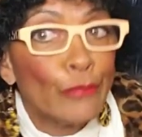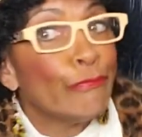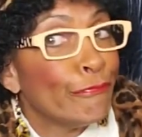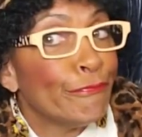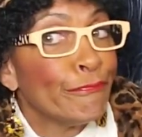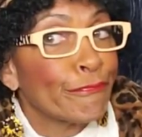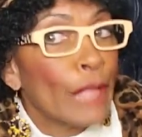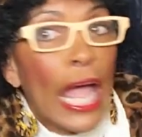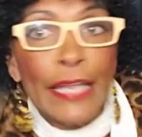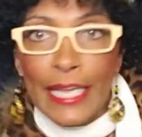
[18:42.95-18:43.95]
Mm-hmm.
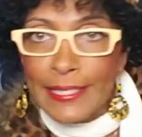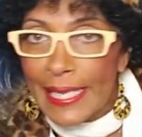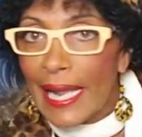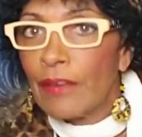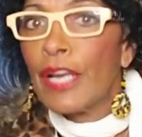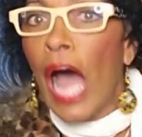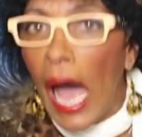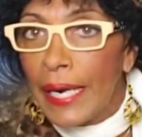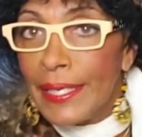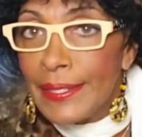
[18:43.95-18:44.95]
They sat out in the
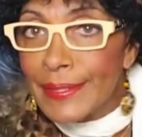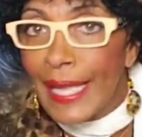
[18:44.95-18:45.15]
audience.